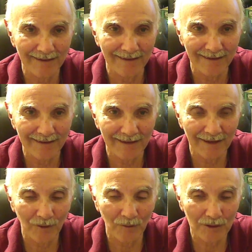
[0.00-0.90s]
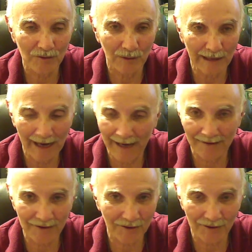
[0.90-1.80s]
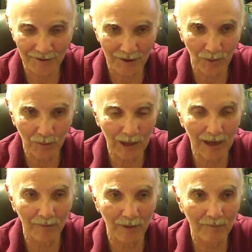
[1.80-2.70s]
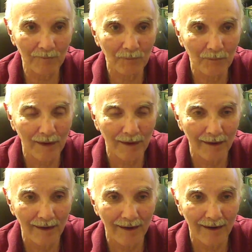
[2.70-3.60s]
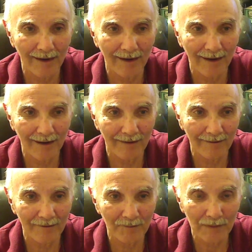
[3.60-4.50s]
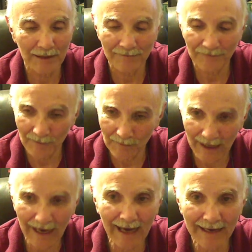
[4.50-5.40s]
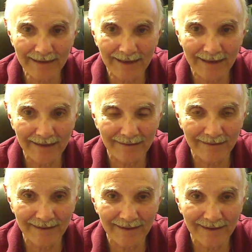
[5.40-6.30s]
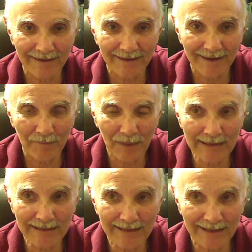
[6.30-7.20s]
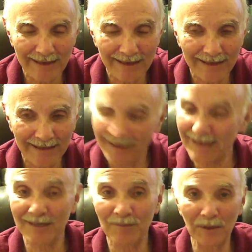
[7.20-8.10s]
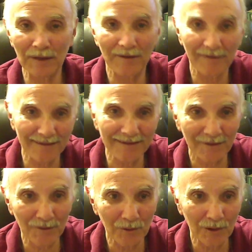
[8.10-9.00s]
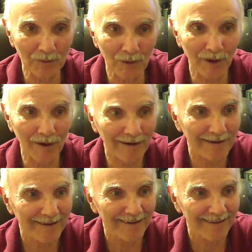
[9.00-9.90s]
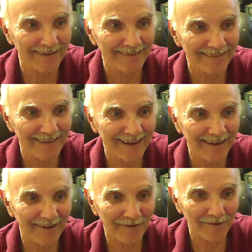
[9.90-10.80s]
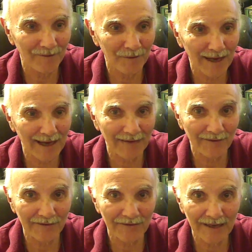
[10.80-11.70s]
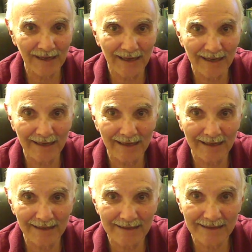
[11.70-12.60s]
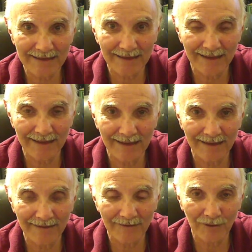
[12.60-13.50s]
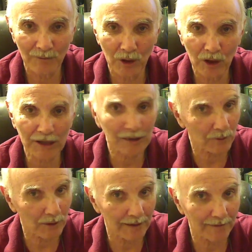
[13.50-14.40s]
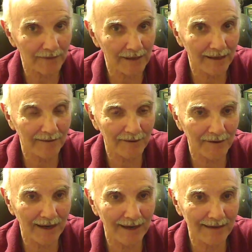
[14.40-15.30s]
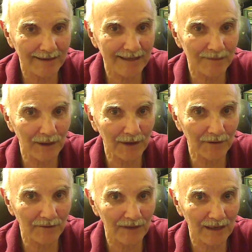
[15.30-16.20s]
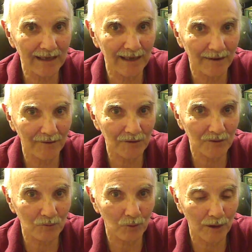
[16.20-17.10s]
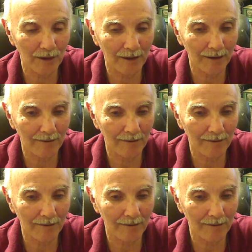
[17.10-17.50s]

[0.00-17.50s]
you know, which we answer no problem. Uh, but from that, they uh, they basically disappear into the woodwork. Now, what I have a feeling is uh, from looking around the internet at some other videos where